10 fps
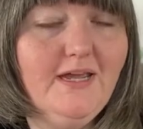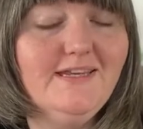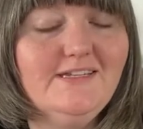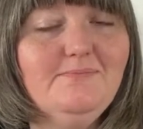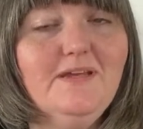
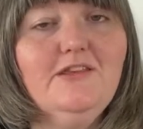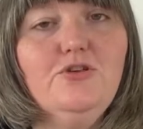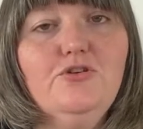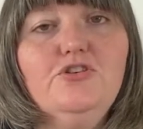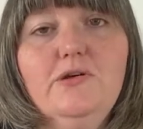it did mean that you
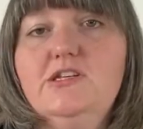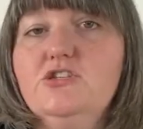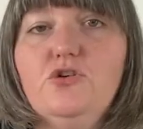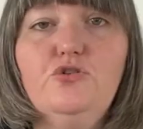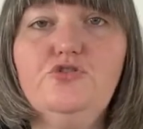could do it
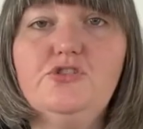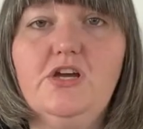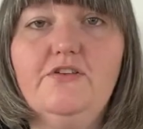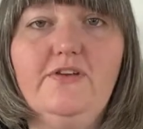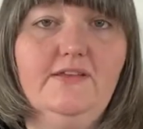just on your
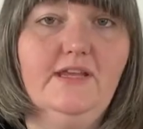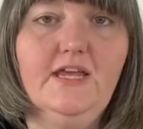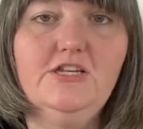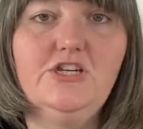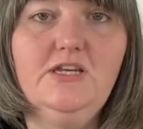stove in the
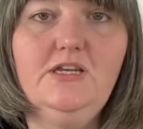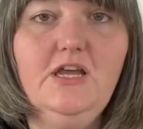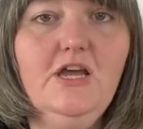kitchen.